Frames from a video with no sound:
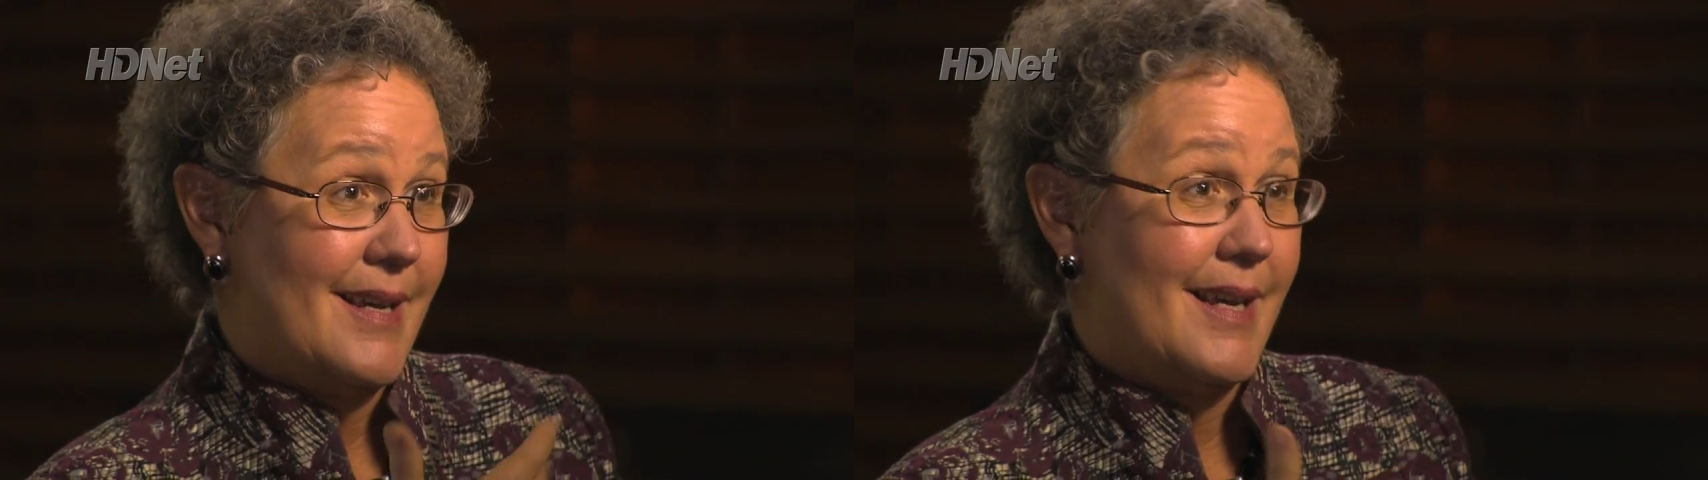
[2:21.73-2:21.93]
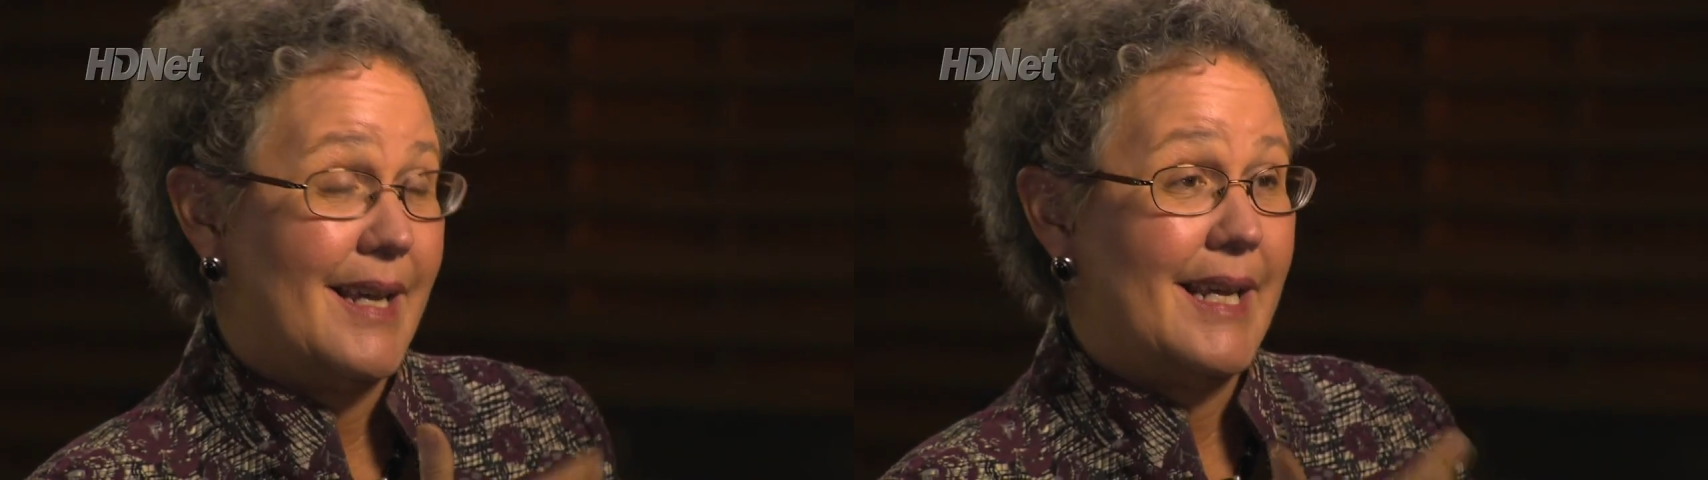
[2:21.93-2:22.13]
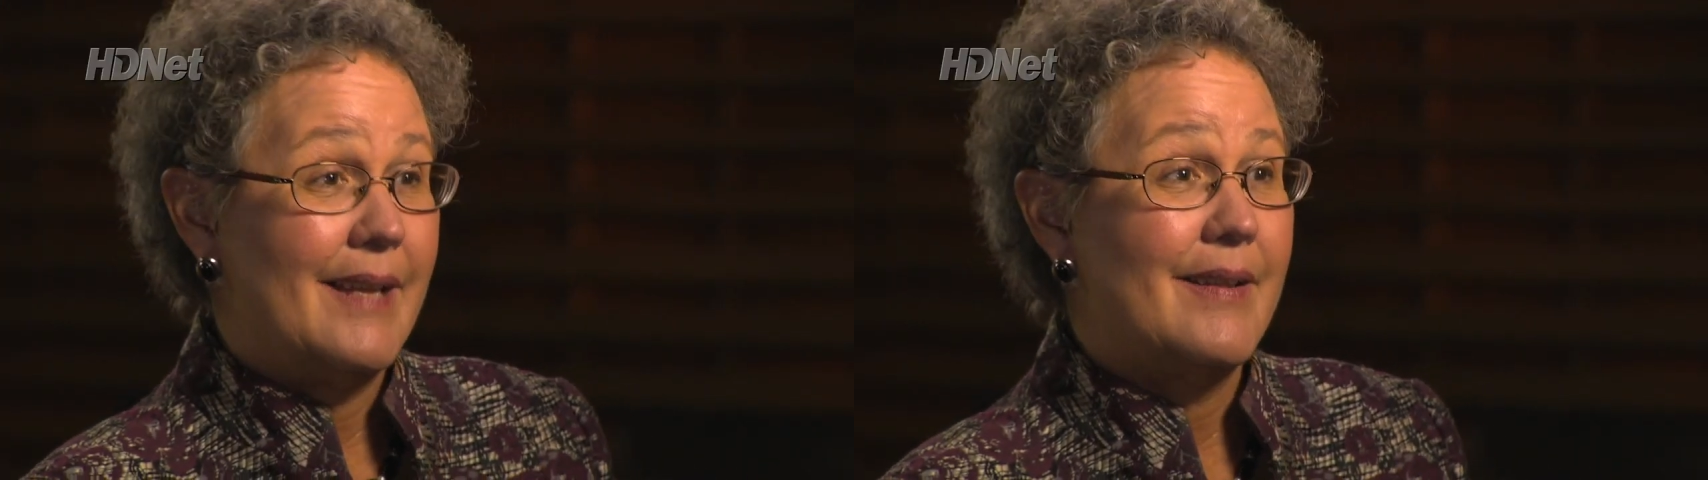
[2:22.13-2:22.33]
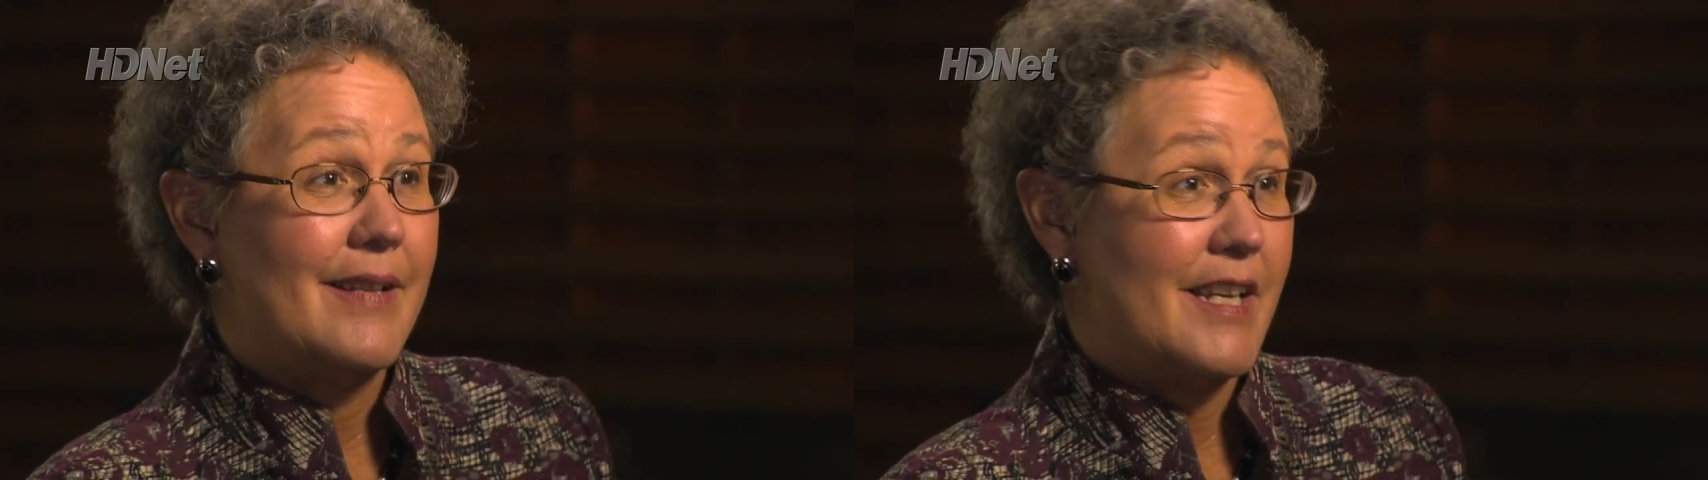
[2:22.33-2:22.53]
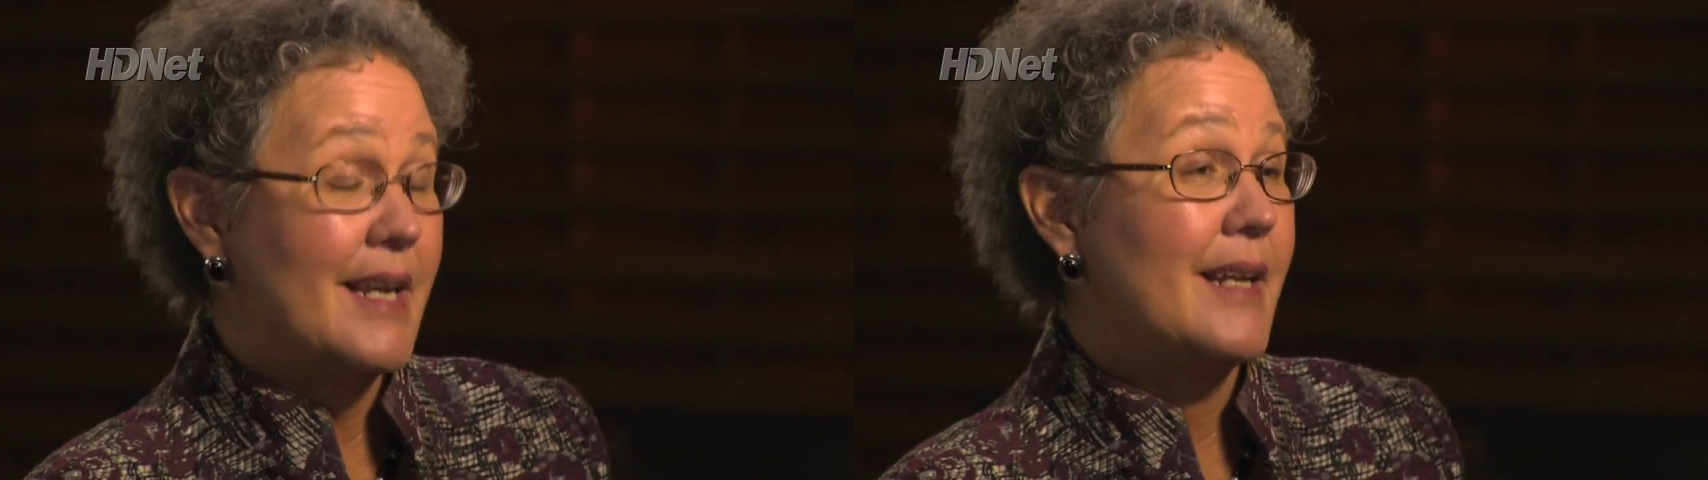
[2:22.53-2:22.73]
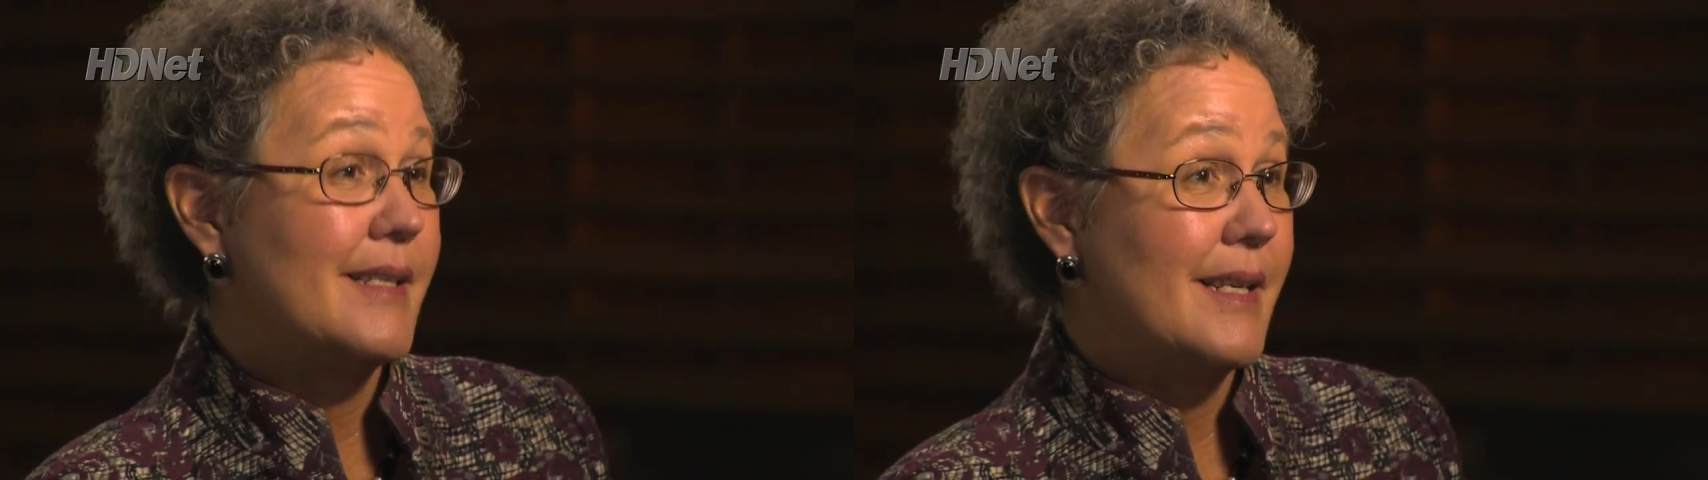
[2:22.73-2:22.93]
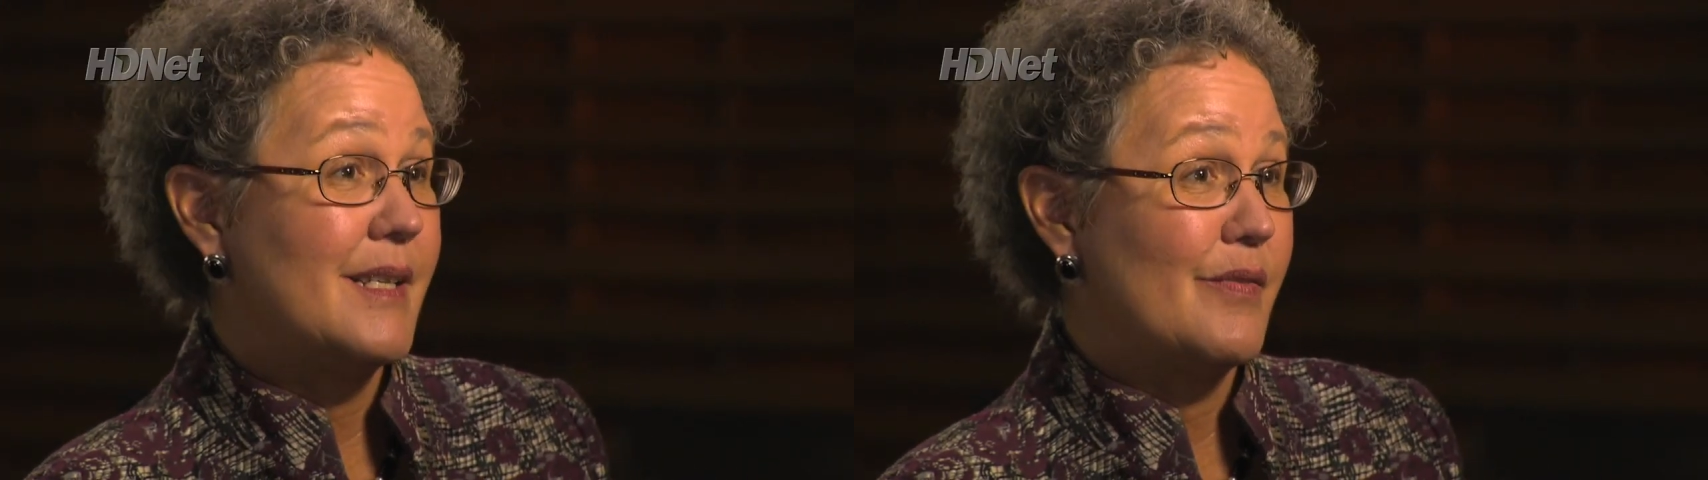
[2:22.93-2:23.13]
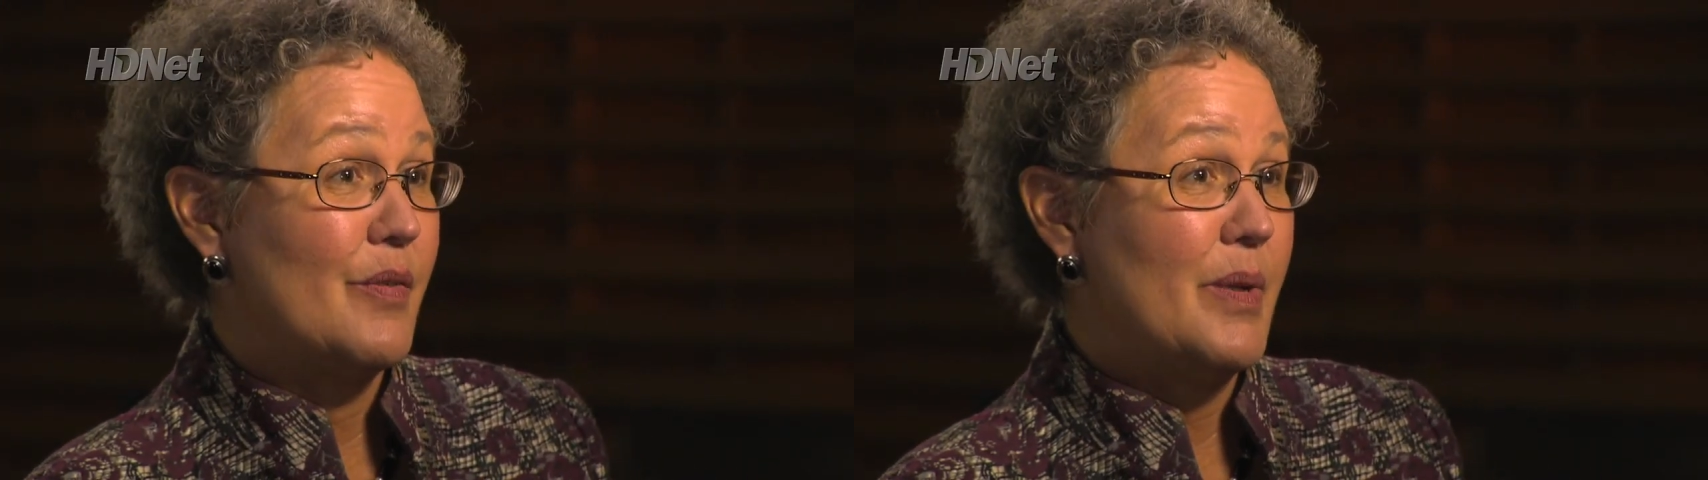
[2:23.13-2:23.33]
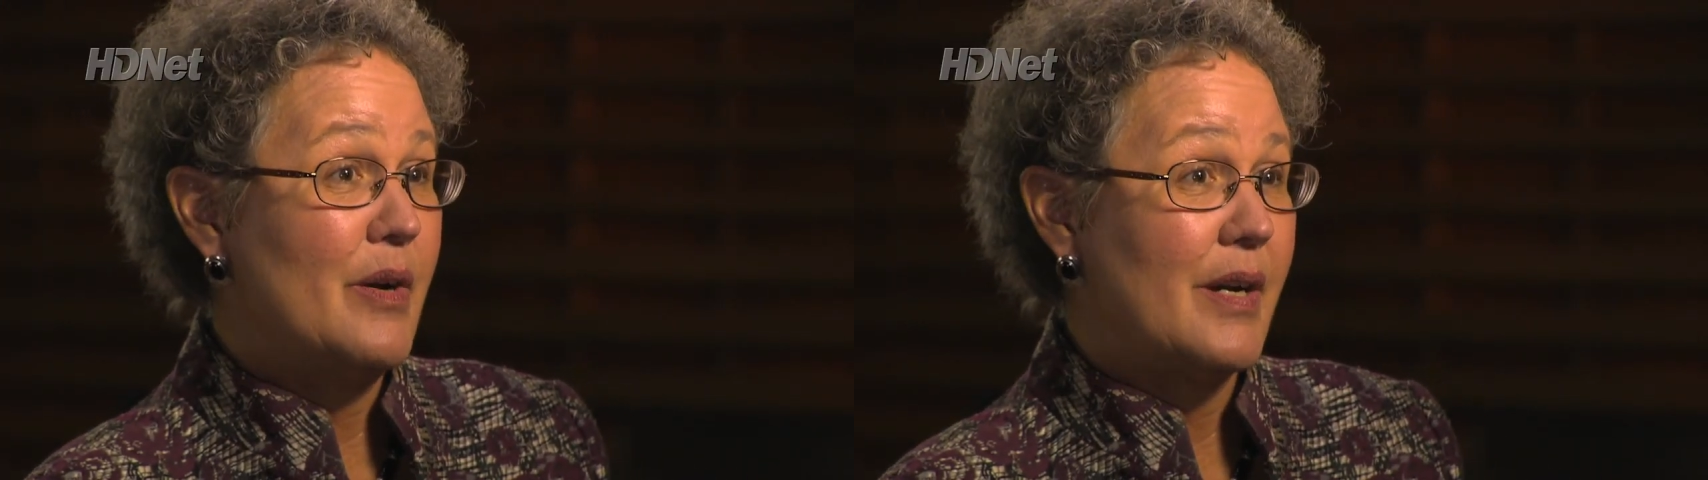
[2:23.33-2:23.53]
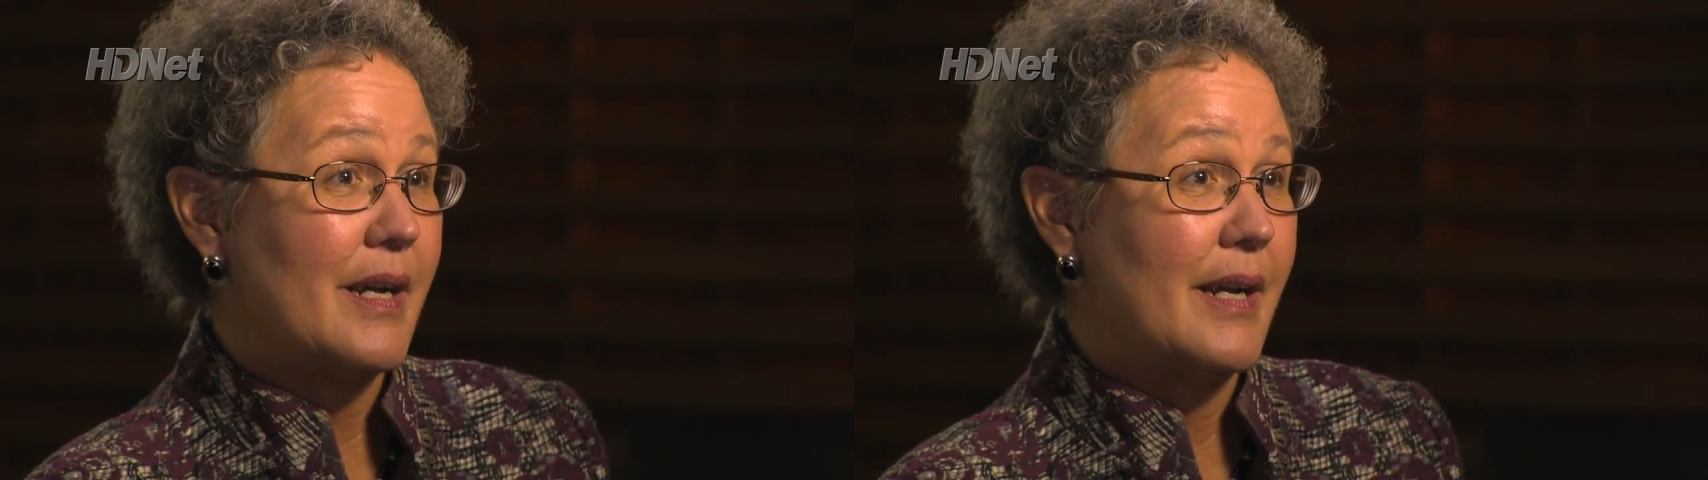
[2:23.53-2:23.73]
in the United States of
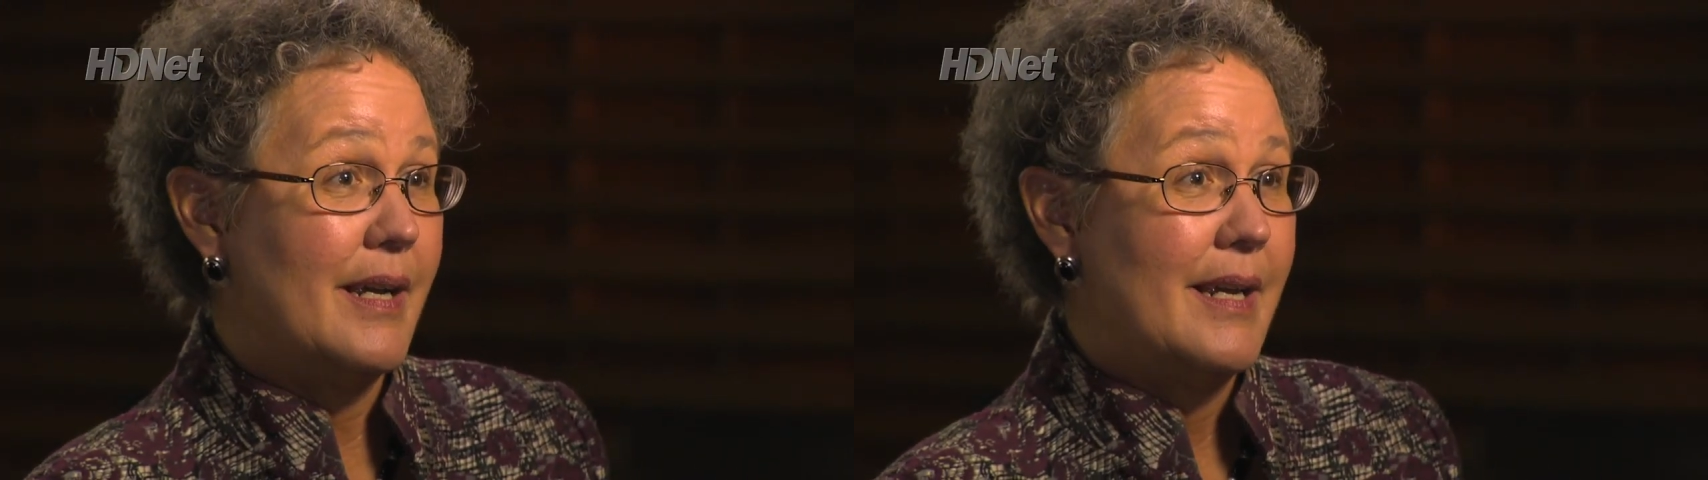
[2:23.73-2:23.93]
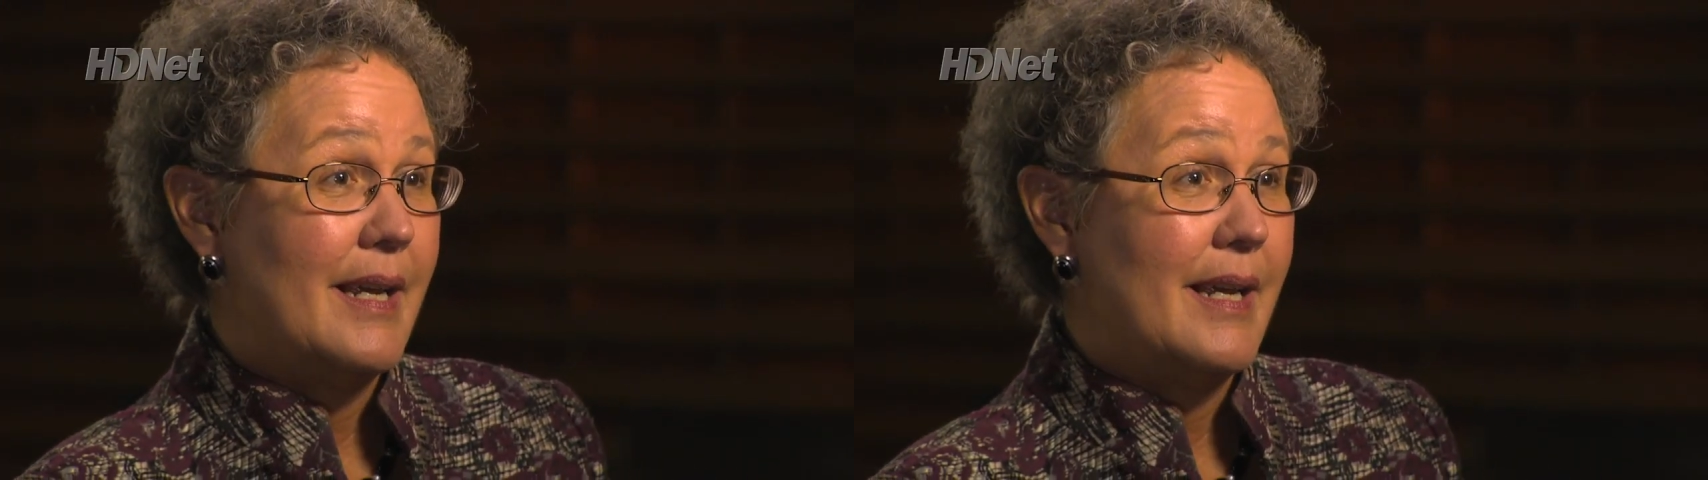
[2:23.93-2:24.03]
America